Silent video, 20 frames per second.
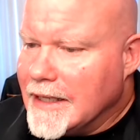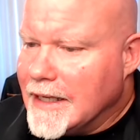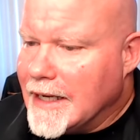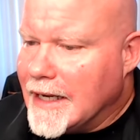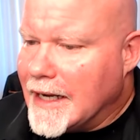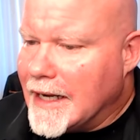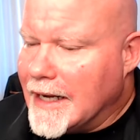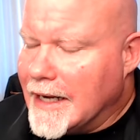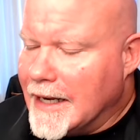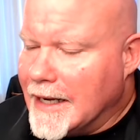
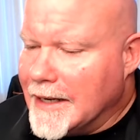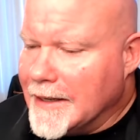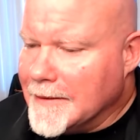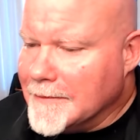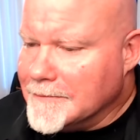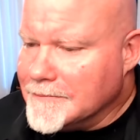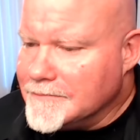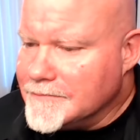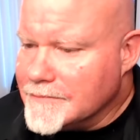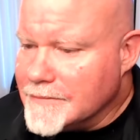
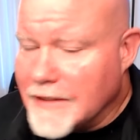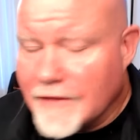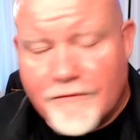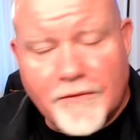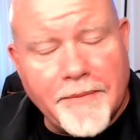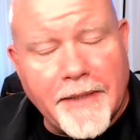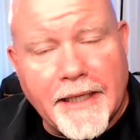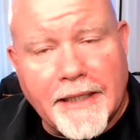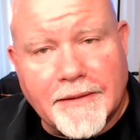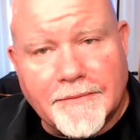Never
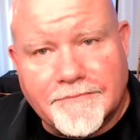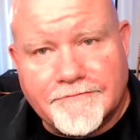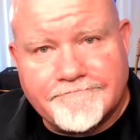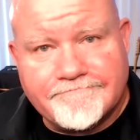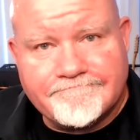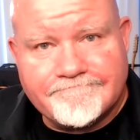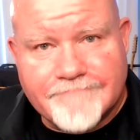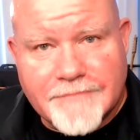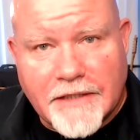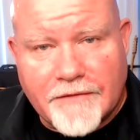been.
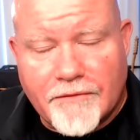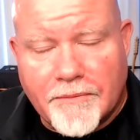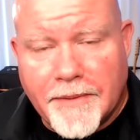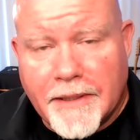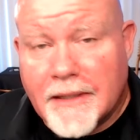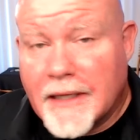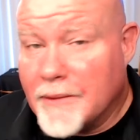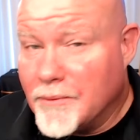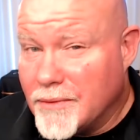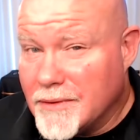
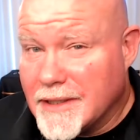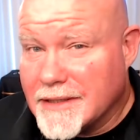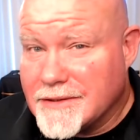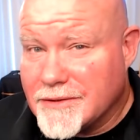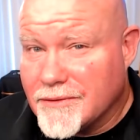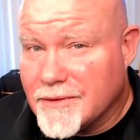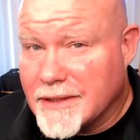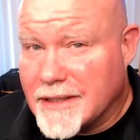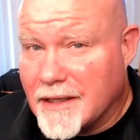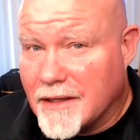I would like
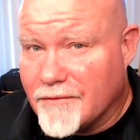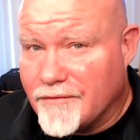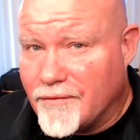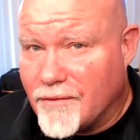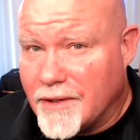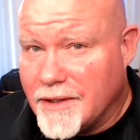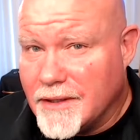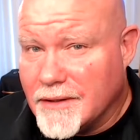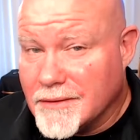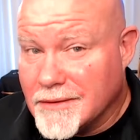to go to
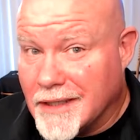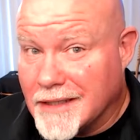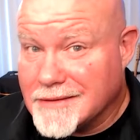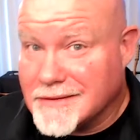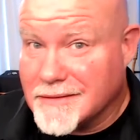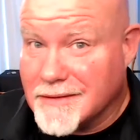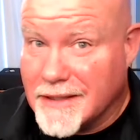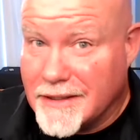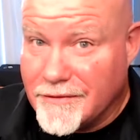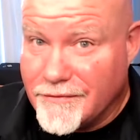California, not
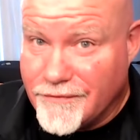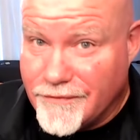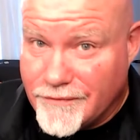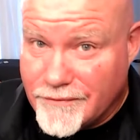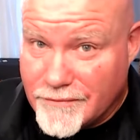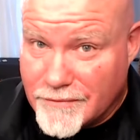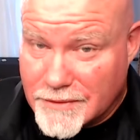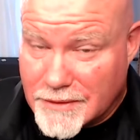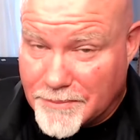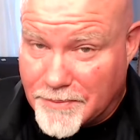to live
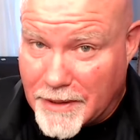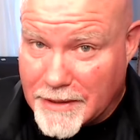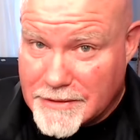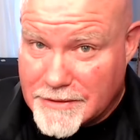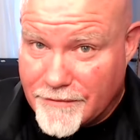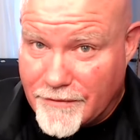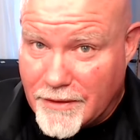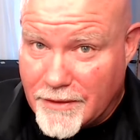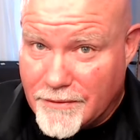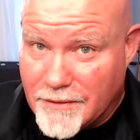with the
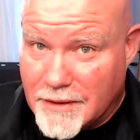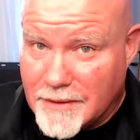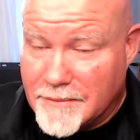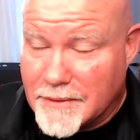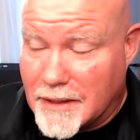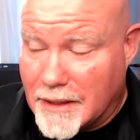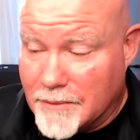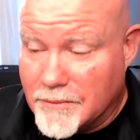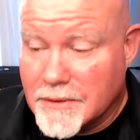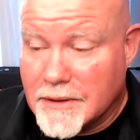price of everything,
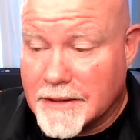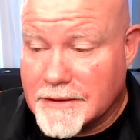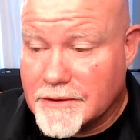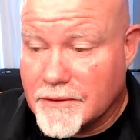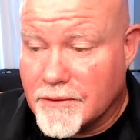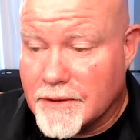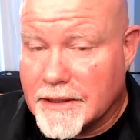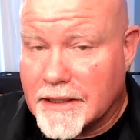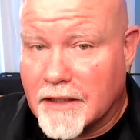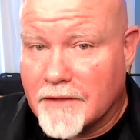but I would like to
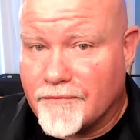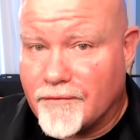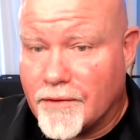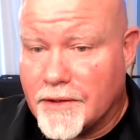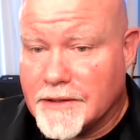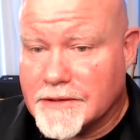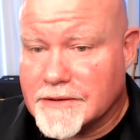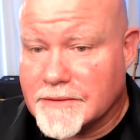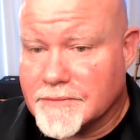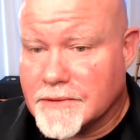go to
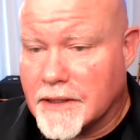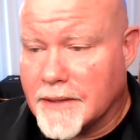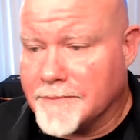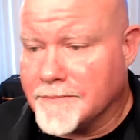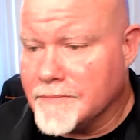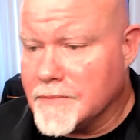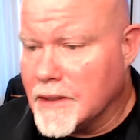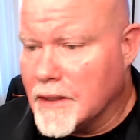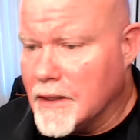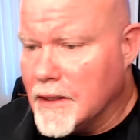California sometime.
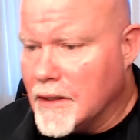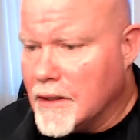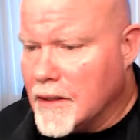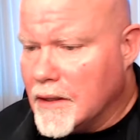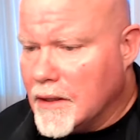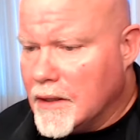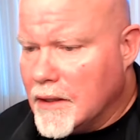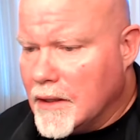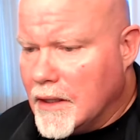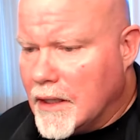
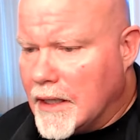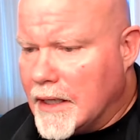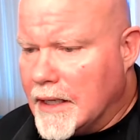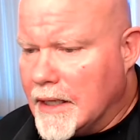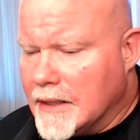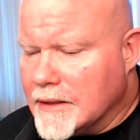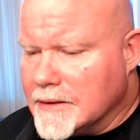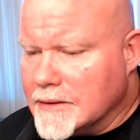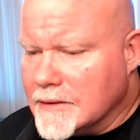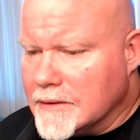
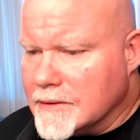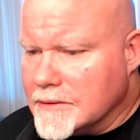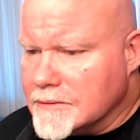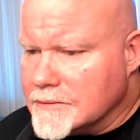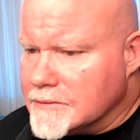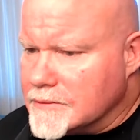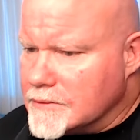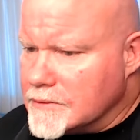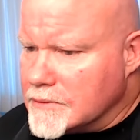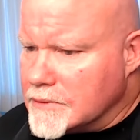
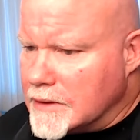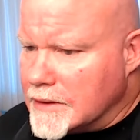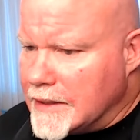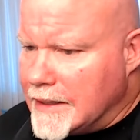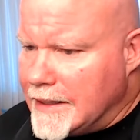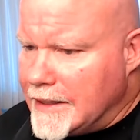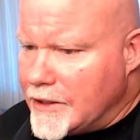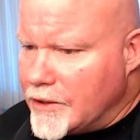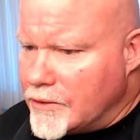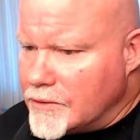
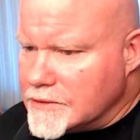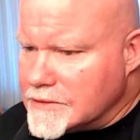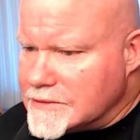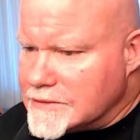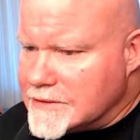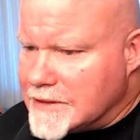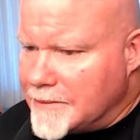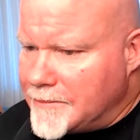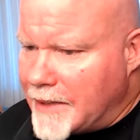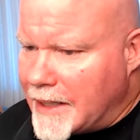Higo
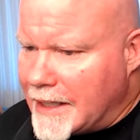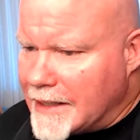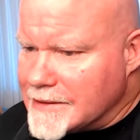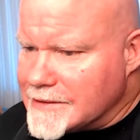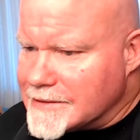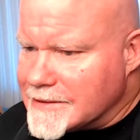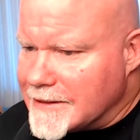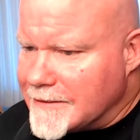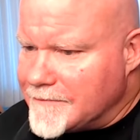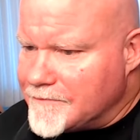
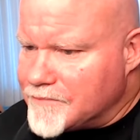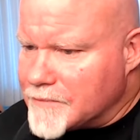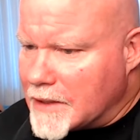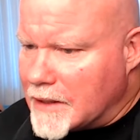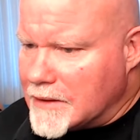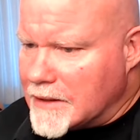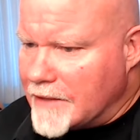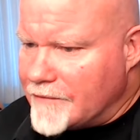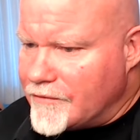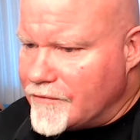Damask
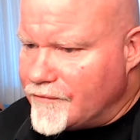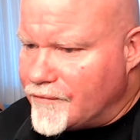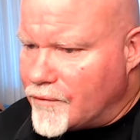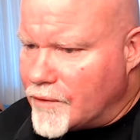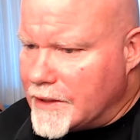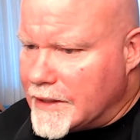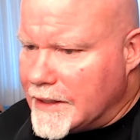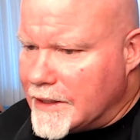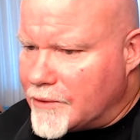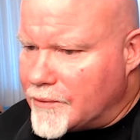
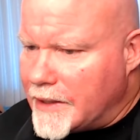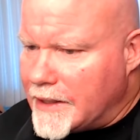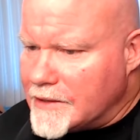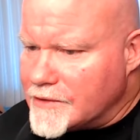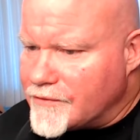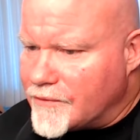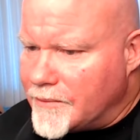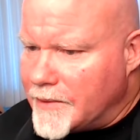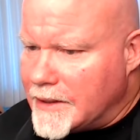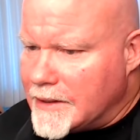114D,
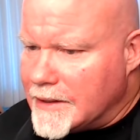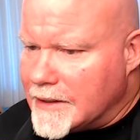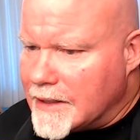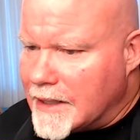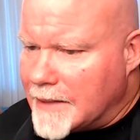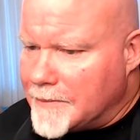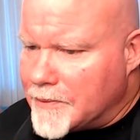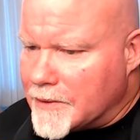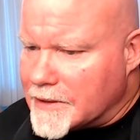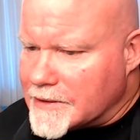greetings from
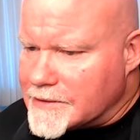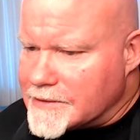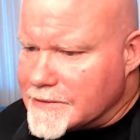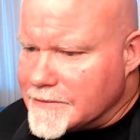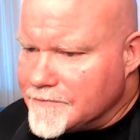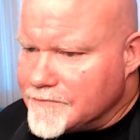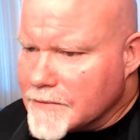Indianapolis.